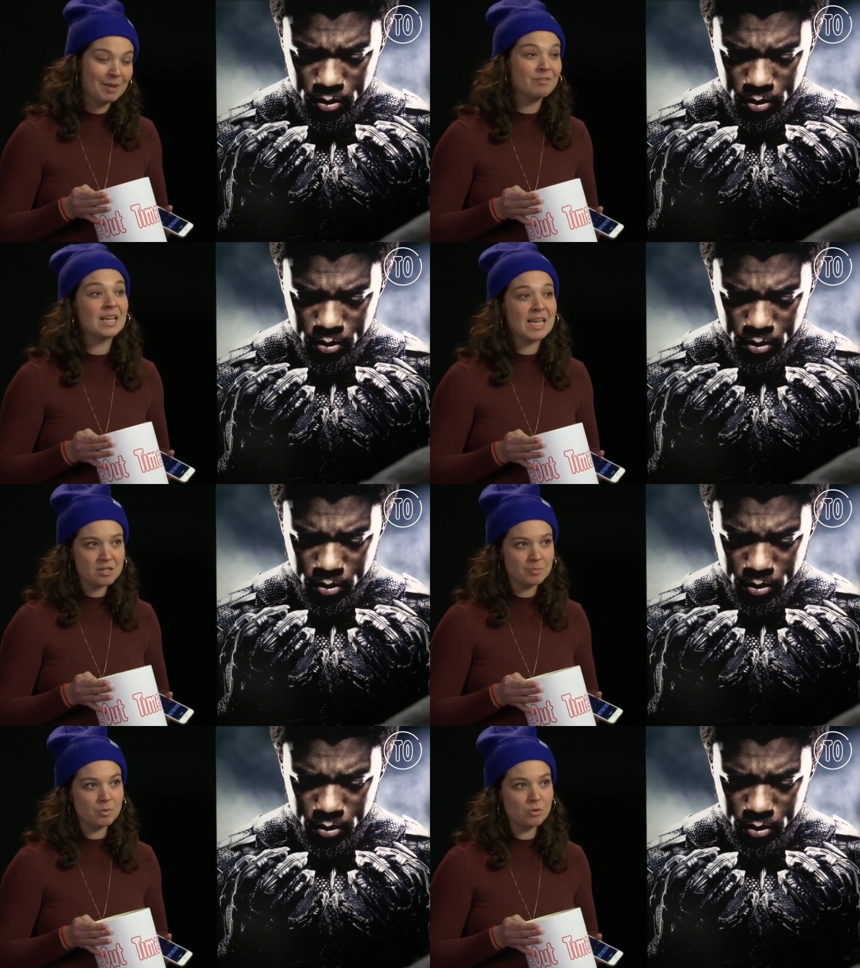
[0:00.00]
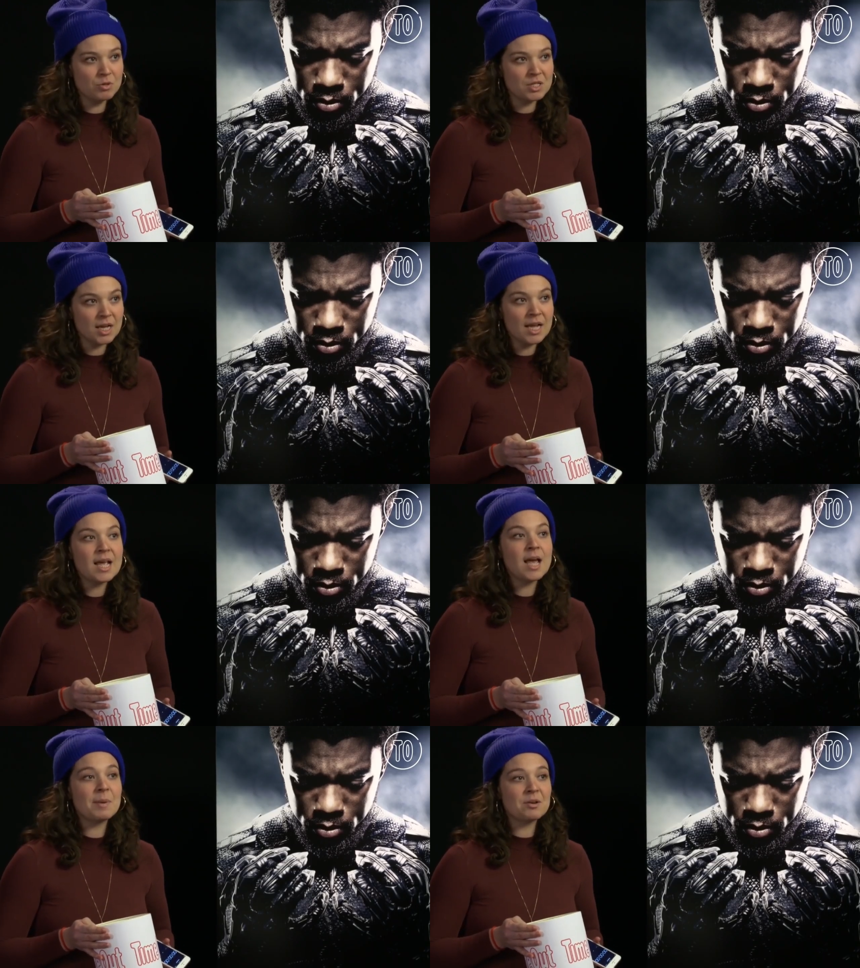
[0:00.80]
Speaker 1: we have a leaderboard.
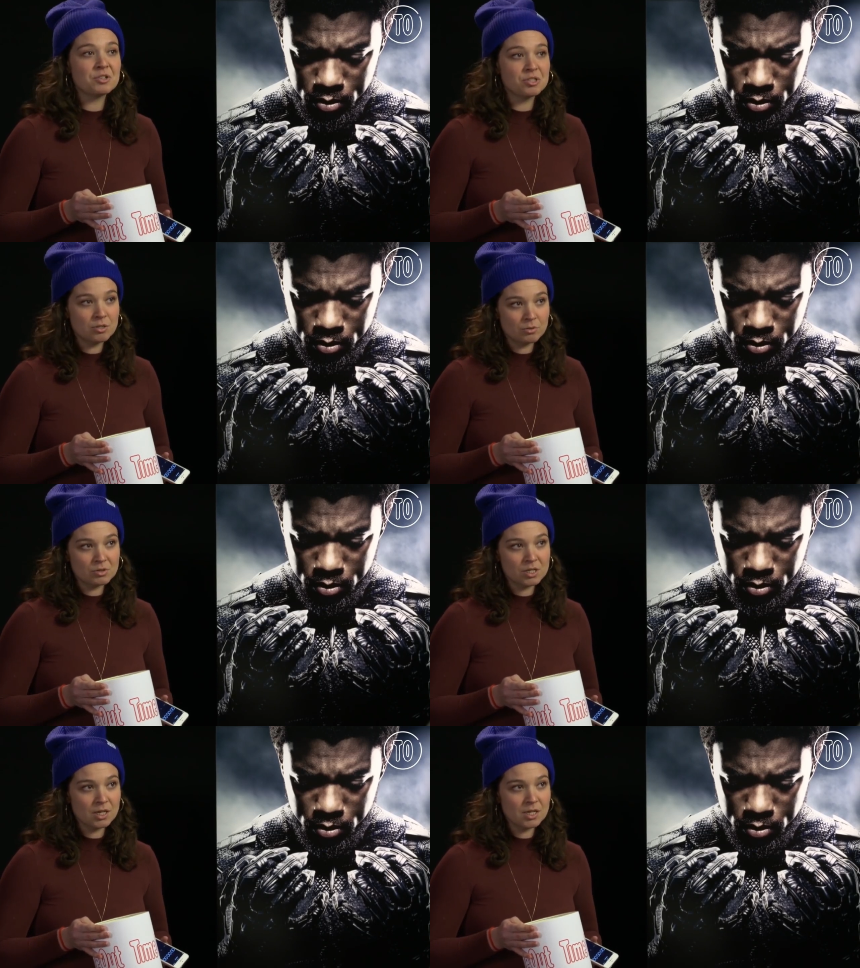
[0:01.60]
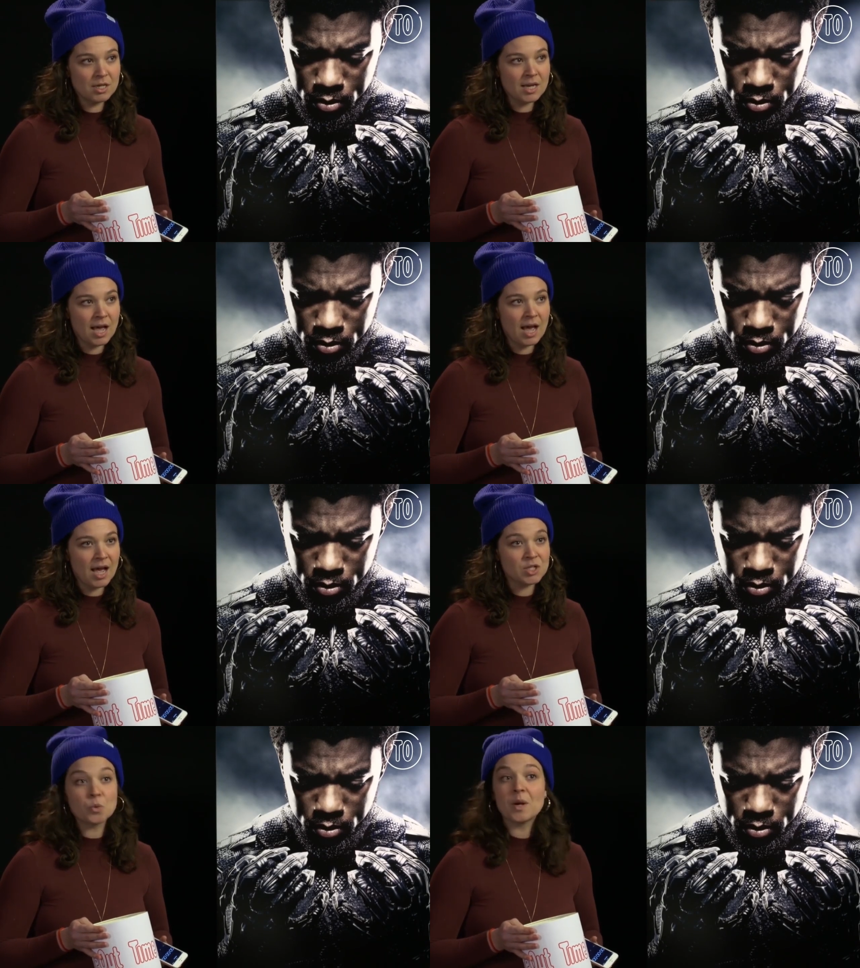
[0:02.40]
Imelda Staunton,
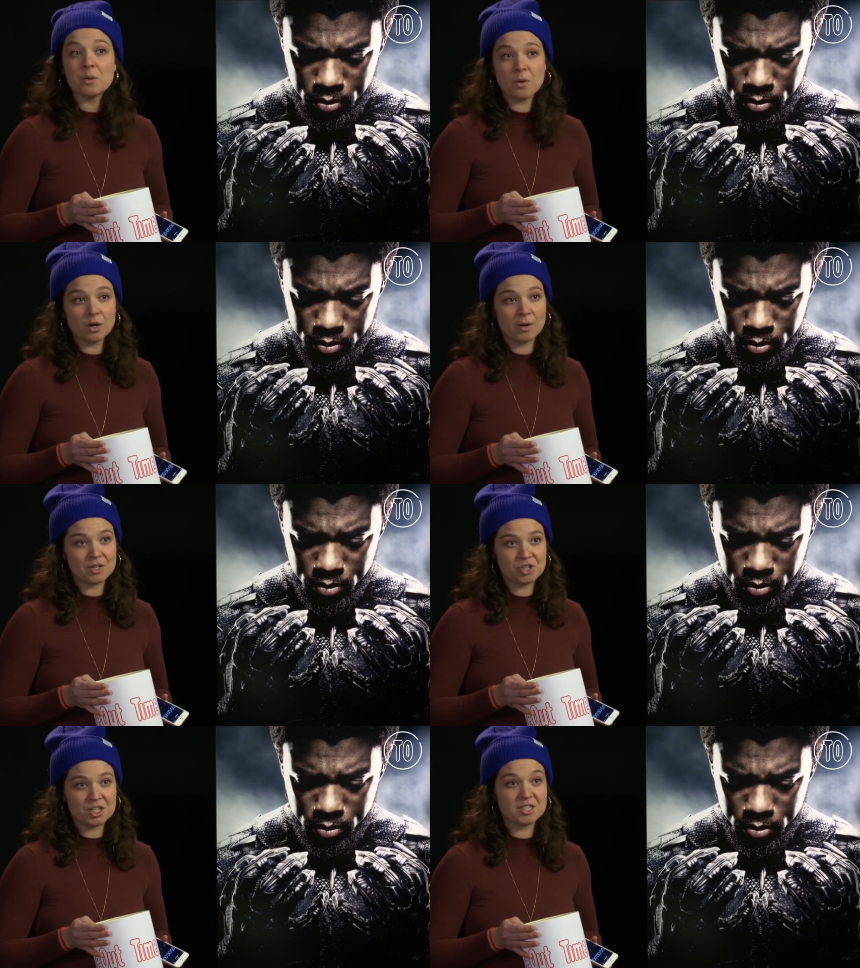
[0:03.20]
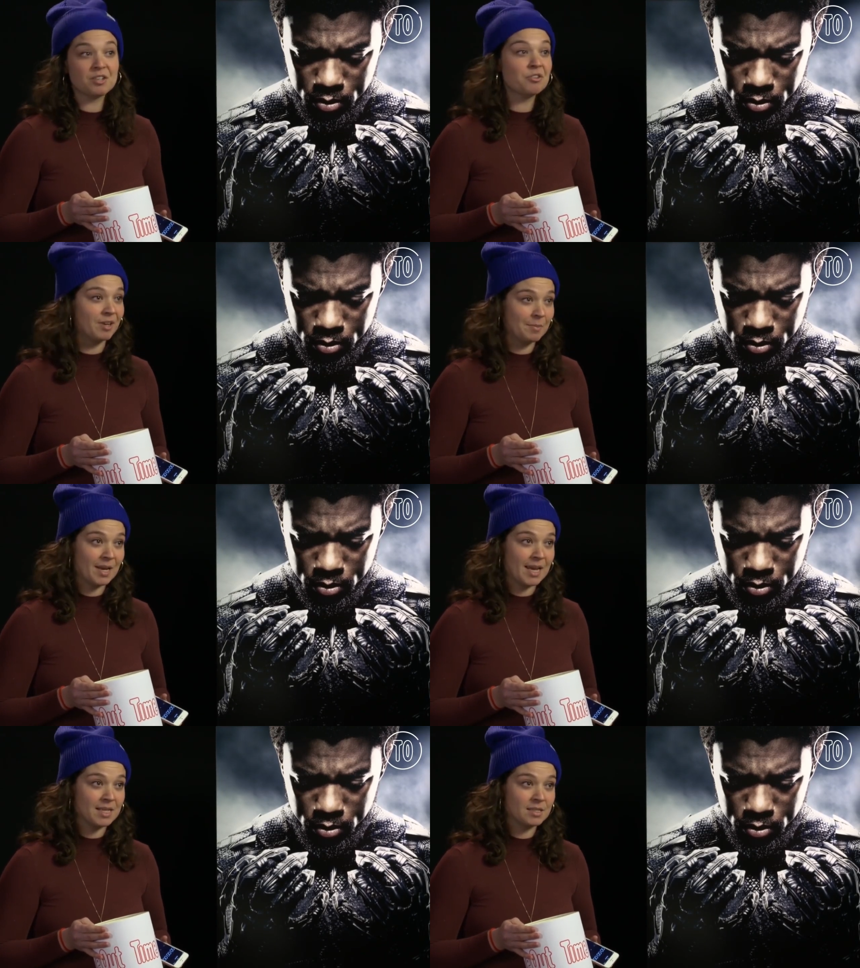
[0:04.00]
uh, 21 questions in three
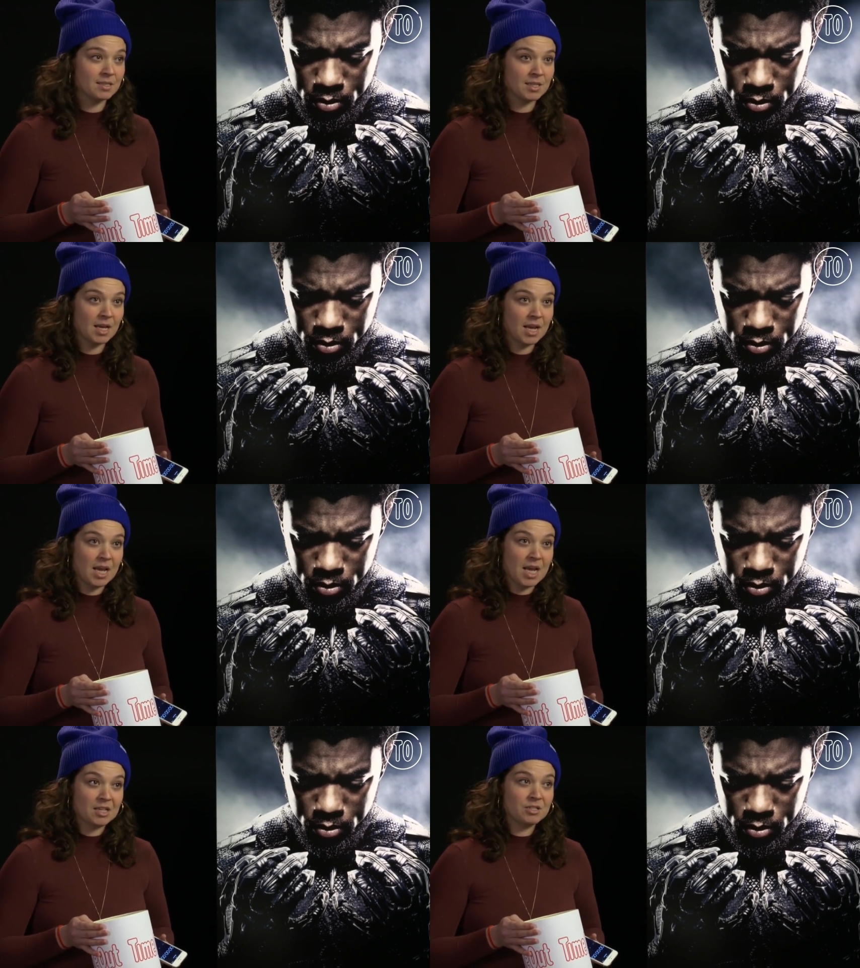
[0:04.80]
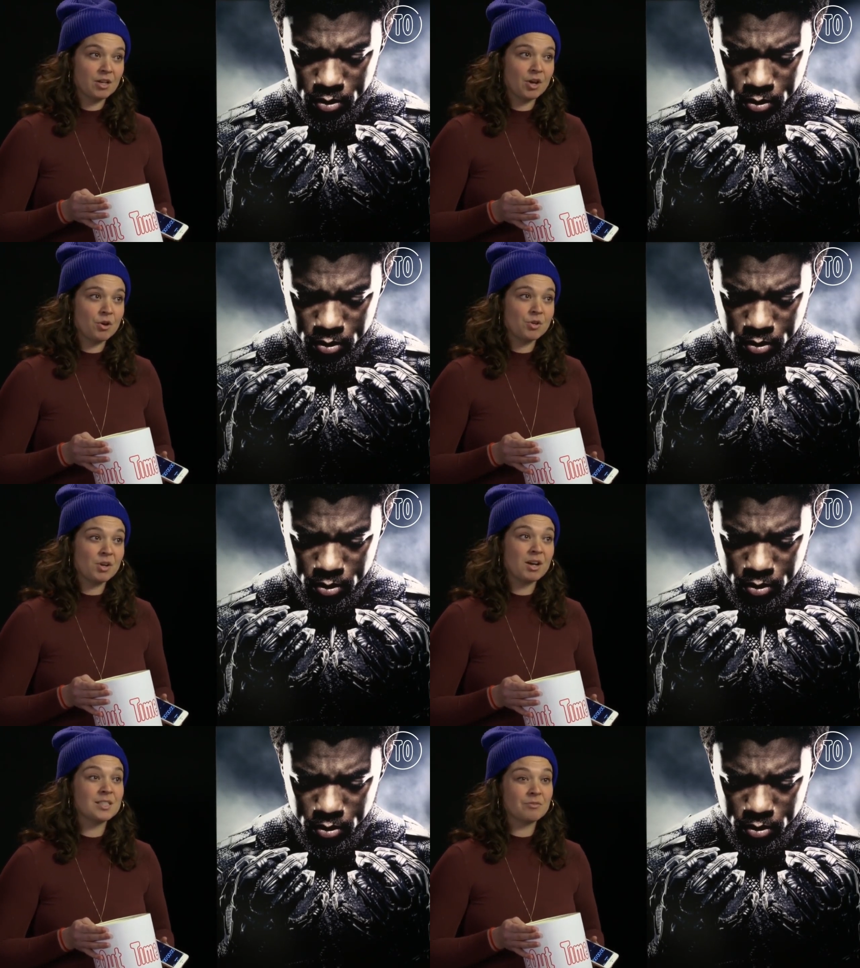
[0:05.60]
minutes. Jeez. So you
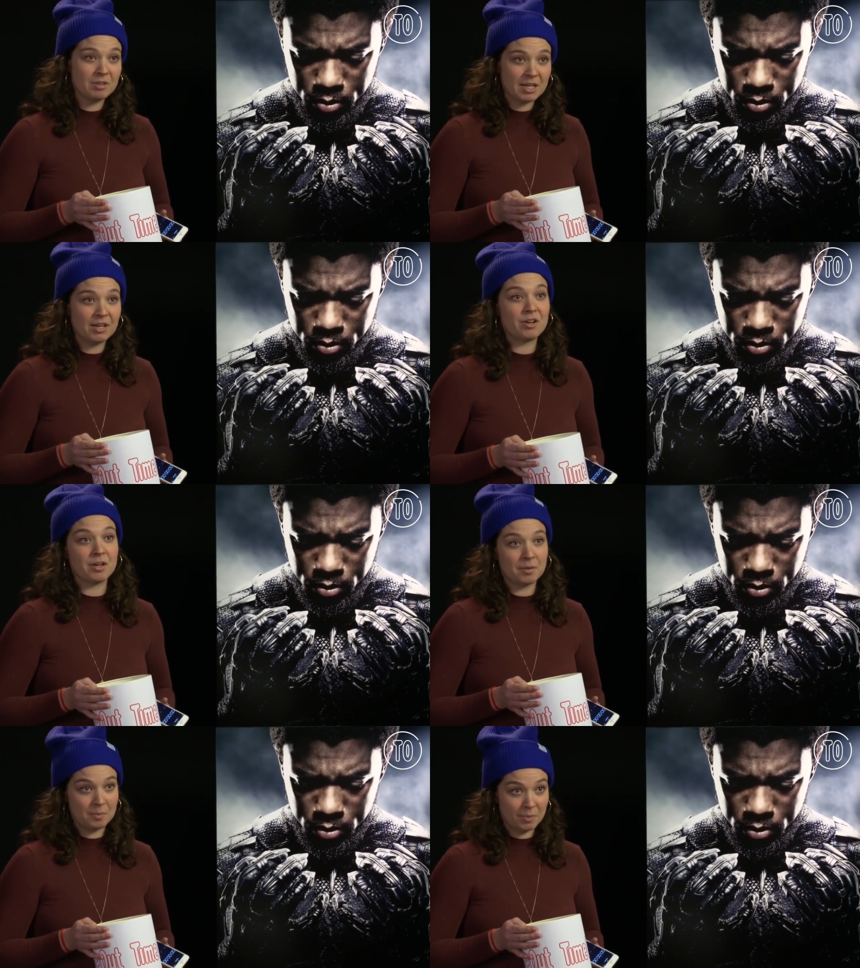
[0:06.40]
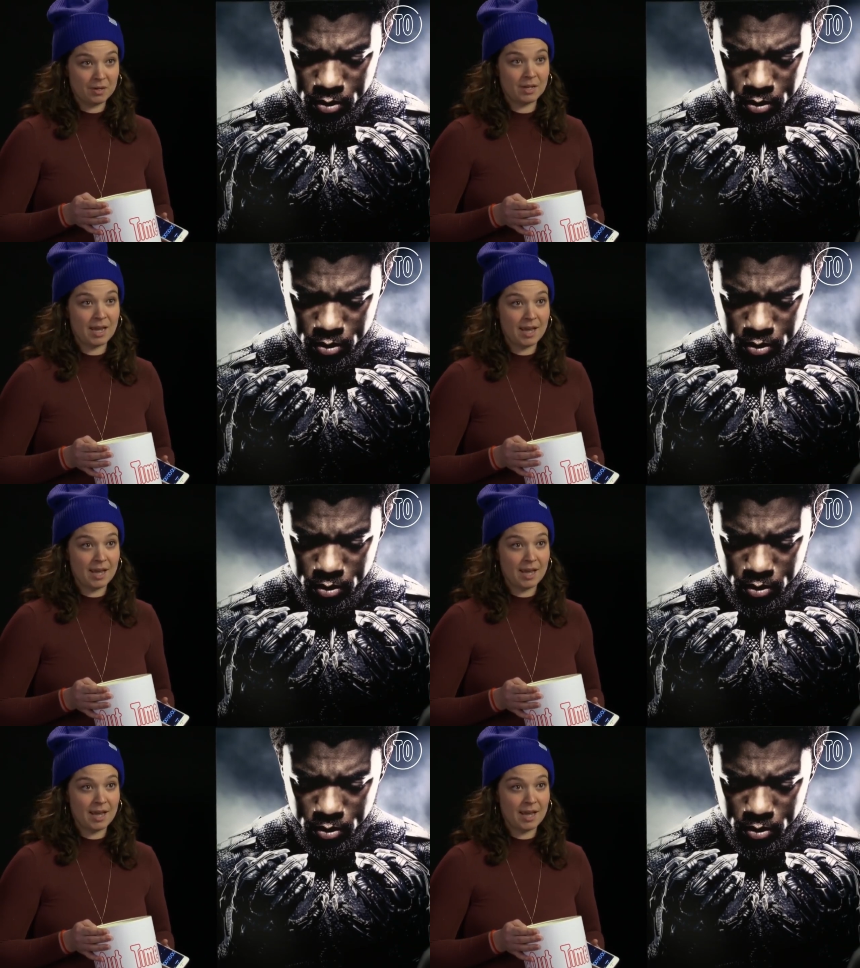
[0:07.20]
guys have really got a okay.